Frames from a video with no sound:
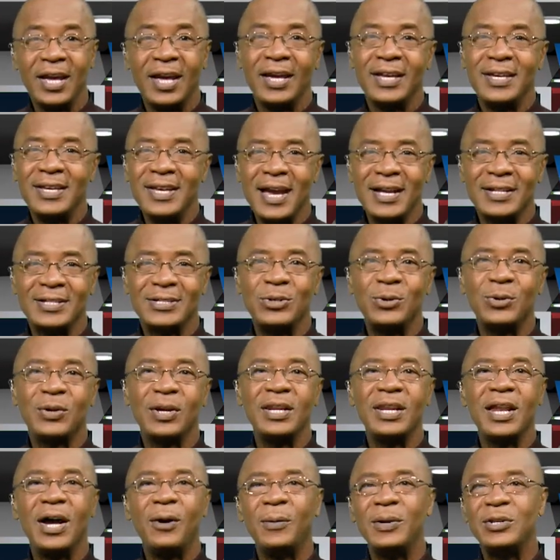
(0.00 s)
Yes, you can
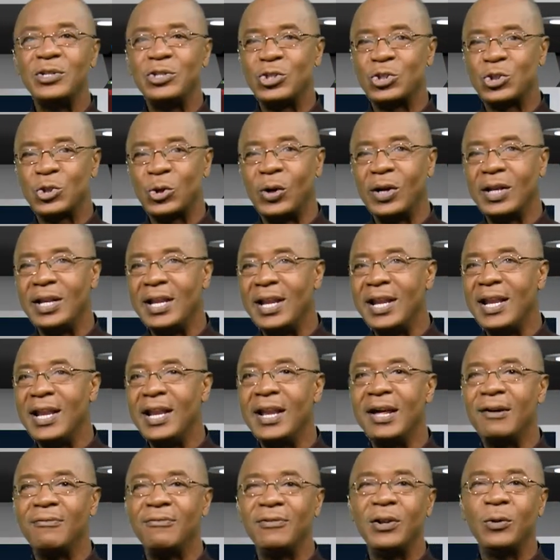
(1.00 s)
now enjoy
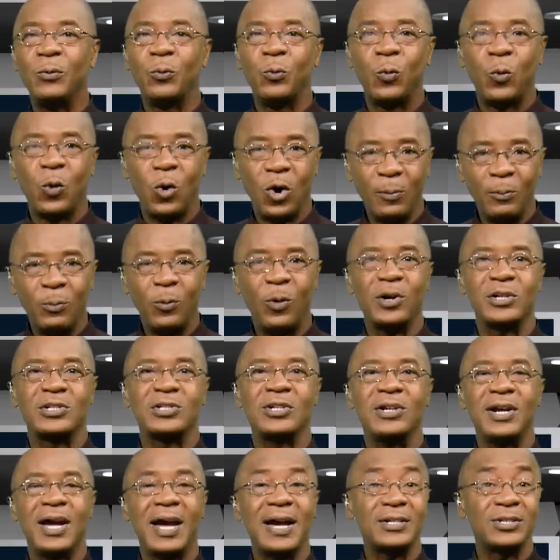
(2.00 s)
lovely warm
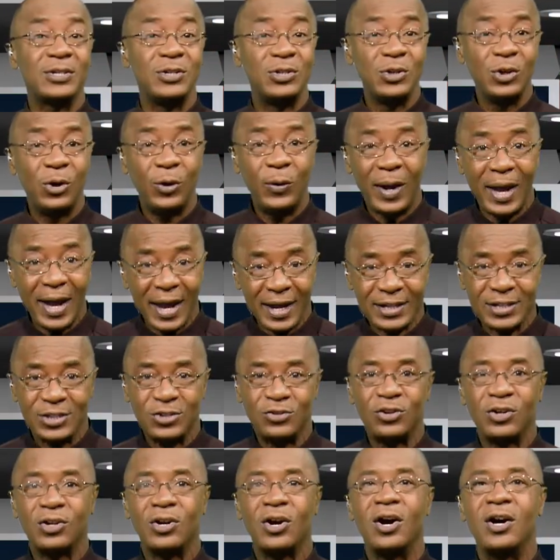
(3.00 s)
water at no
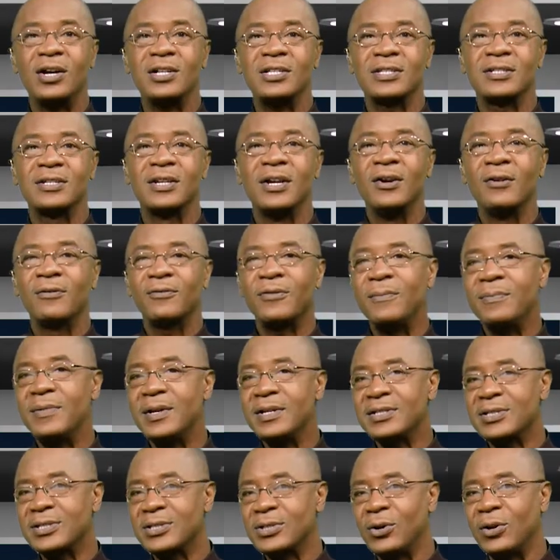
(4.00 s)
extra cost from
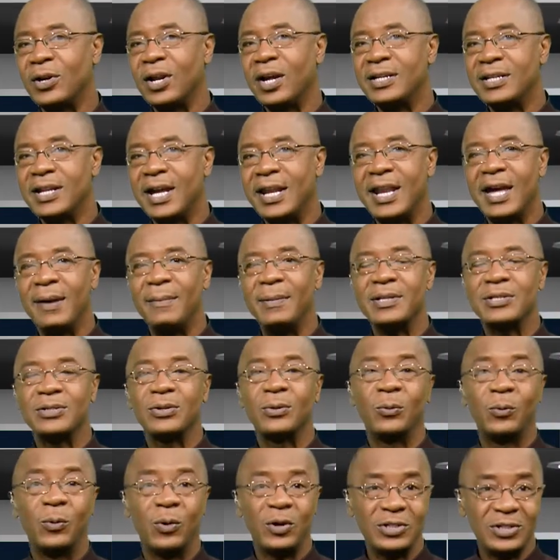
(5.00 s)
this Solar Dynamics
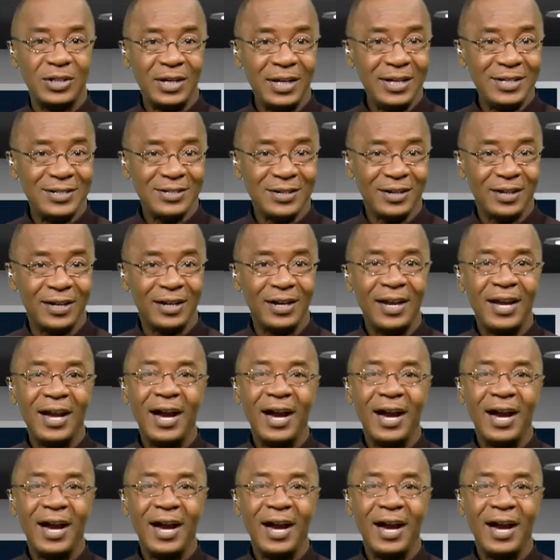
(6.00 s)
water heater,